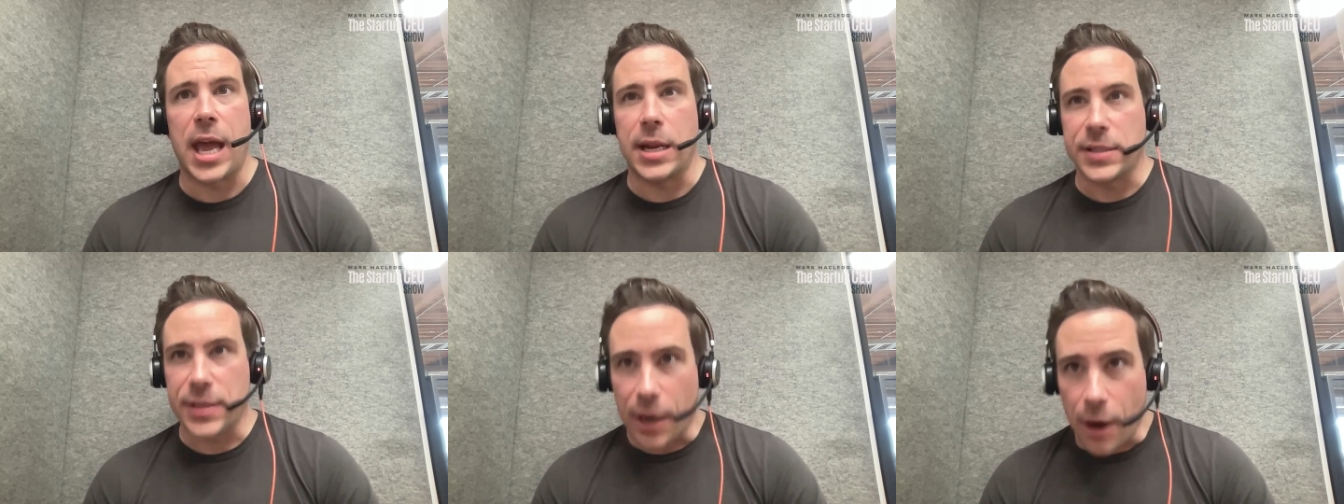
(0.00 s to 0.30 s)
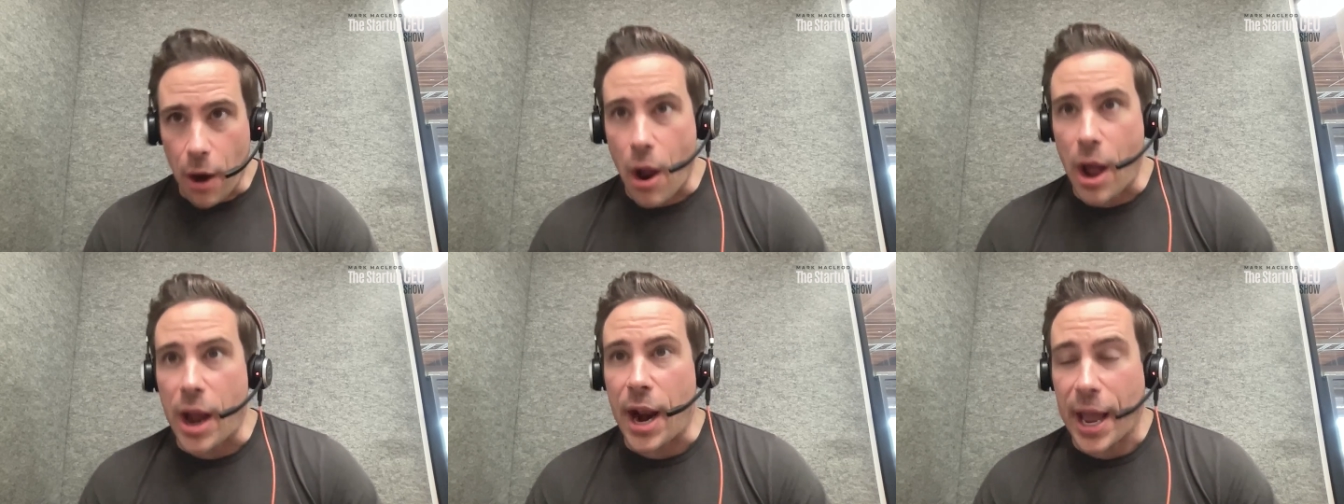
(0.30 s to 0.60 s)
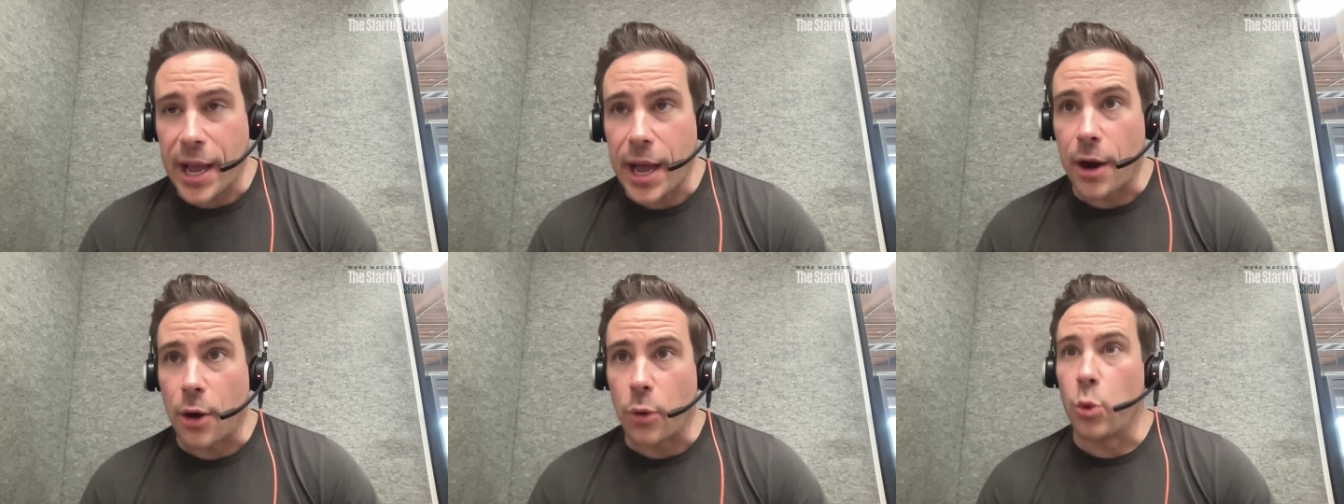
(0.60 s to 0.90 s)
it's like, all right, I
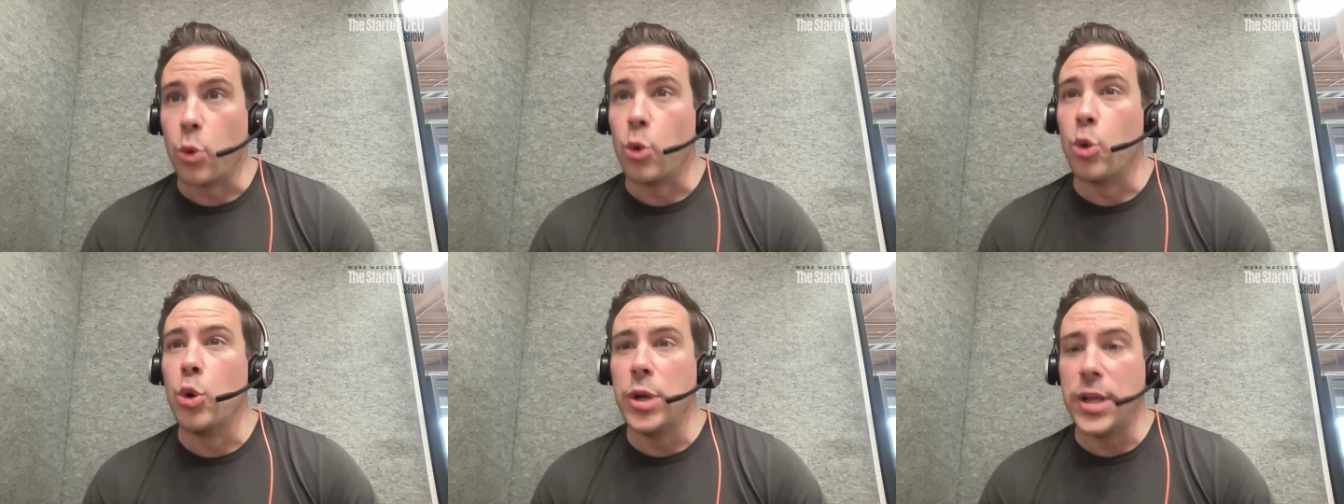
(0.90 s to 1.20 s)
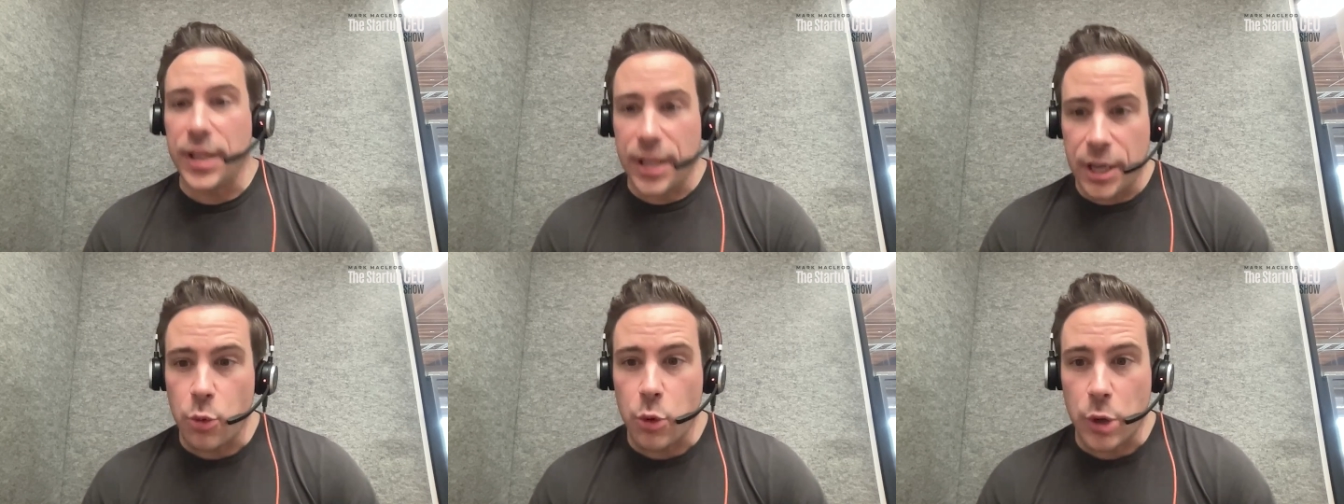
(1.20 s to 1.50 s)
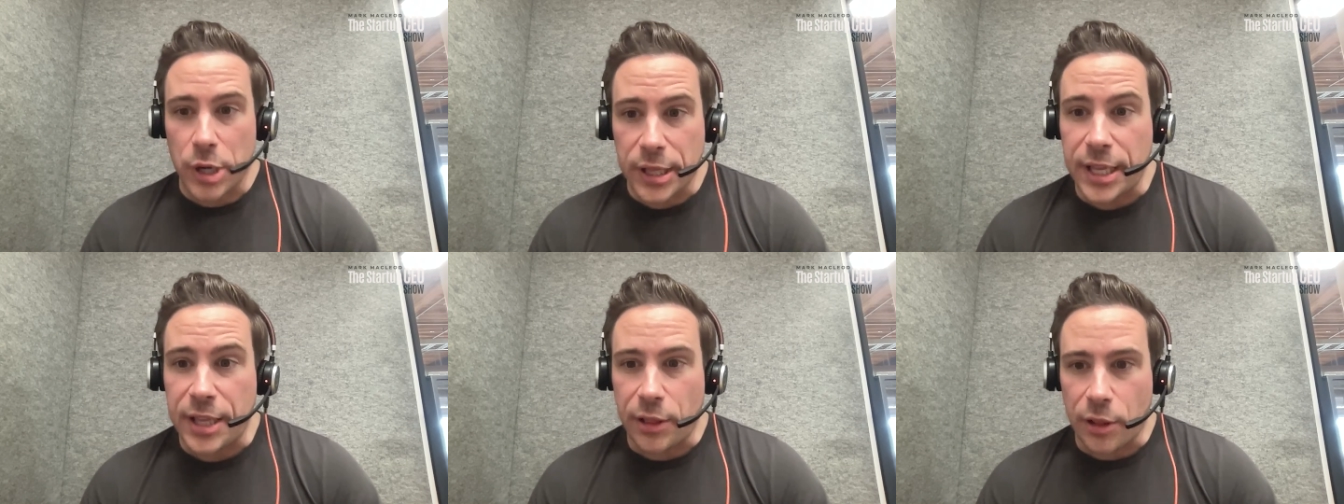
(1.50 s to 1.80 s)
got to really,
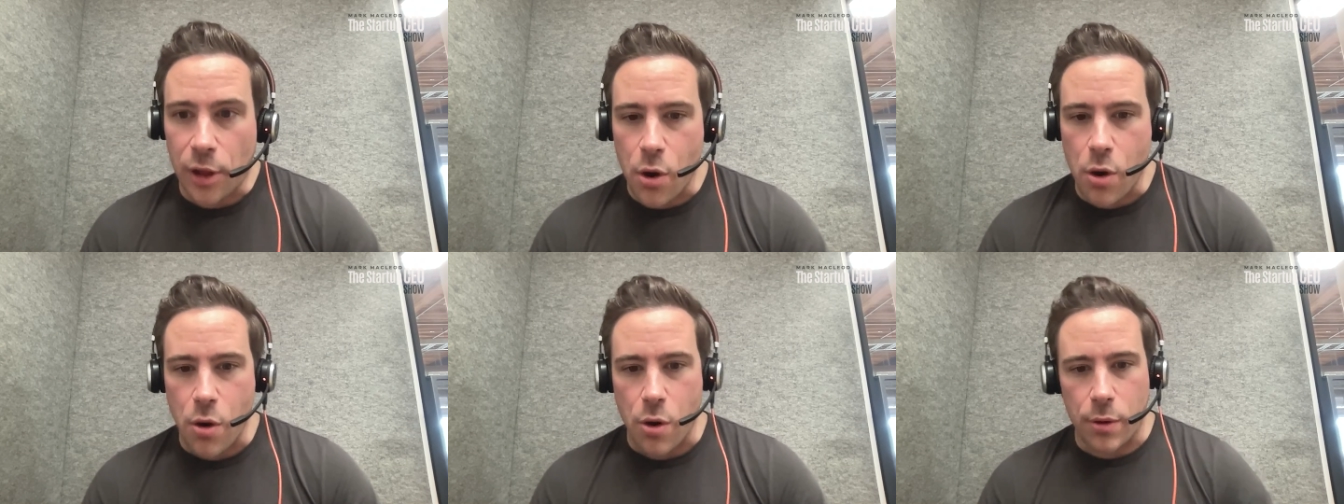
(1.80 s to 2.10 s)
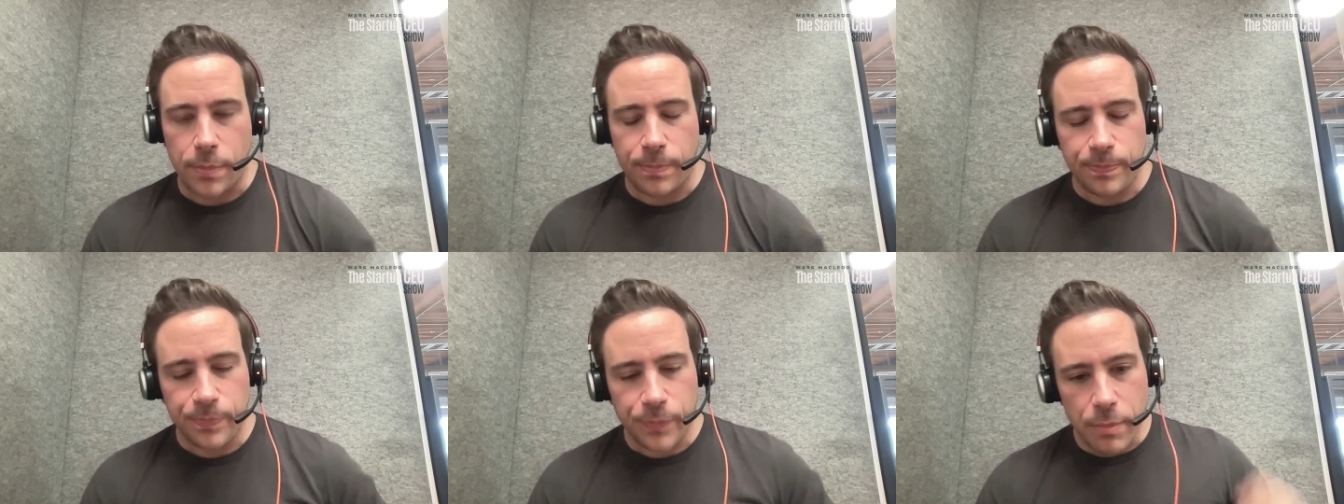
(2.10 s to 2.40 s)
really learn.